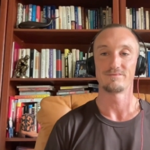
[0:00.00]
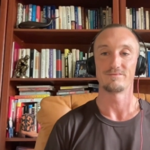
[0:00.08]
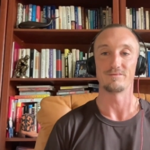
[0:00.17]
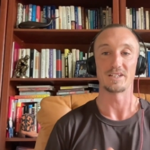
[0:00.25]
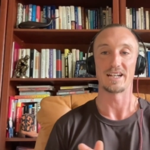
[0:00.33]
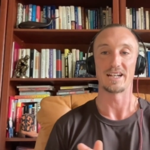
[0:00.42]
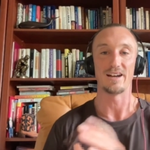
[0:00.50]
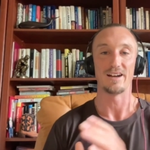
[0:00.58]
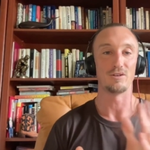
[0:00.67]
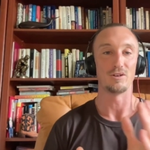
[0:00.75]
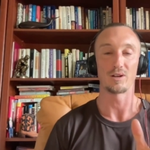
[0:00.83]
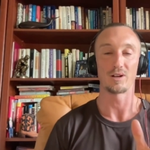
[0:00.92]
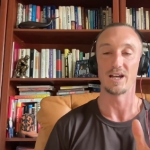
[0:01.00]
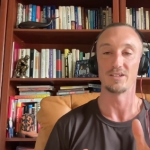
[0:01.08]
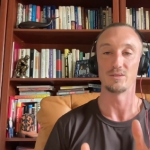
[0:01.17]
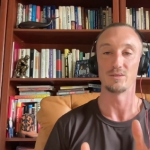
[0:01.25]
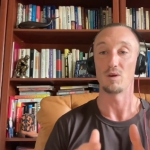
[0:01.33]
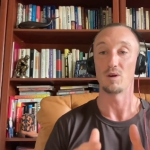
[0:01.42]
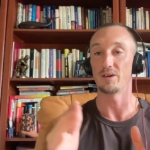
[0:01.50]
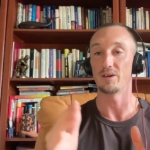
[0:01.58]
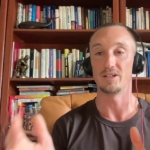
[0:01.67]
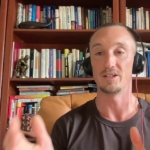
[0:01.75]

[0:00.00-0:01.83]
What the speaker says: we can have an orgasm without an